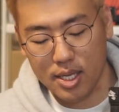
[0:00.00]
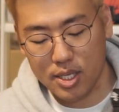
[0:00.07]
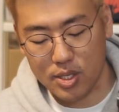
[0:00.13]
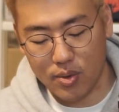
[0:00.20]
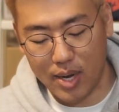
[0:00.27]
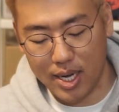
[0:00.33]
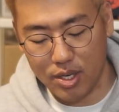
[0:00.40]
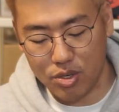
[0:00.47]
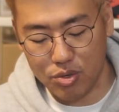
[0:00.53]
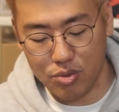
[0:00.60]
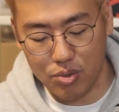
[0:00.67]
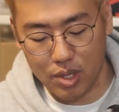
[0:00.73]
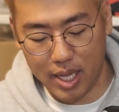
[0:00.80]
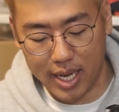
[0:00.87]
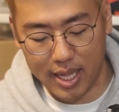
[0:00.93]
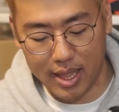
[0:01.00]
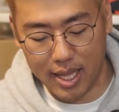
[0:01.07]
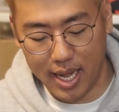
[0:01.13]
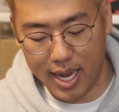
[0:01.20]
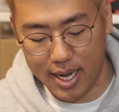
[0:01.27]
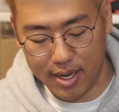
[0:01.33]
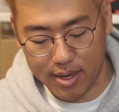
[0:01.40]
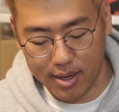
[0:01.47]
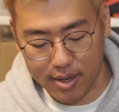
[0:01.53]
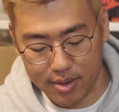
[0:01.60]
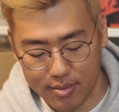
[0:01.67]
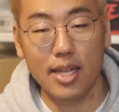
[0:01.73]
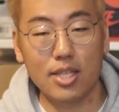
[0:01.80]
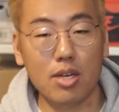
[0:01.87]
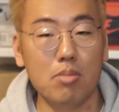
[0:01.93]
So I do like that.
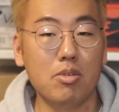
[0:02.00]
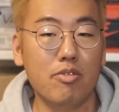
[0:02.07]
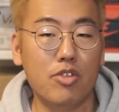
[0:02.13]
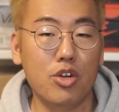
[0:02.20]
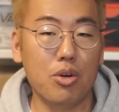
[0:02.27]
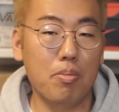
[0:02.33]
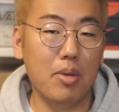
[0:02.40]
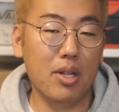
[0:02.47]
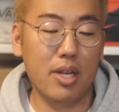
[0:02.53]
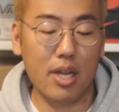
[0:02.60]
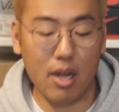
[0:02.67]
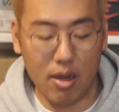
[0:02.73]
In terms of durability,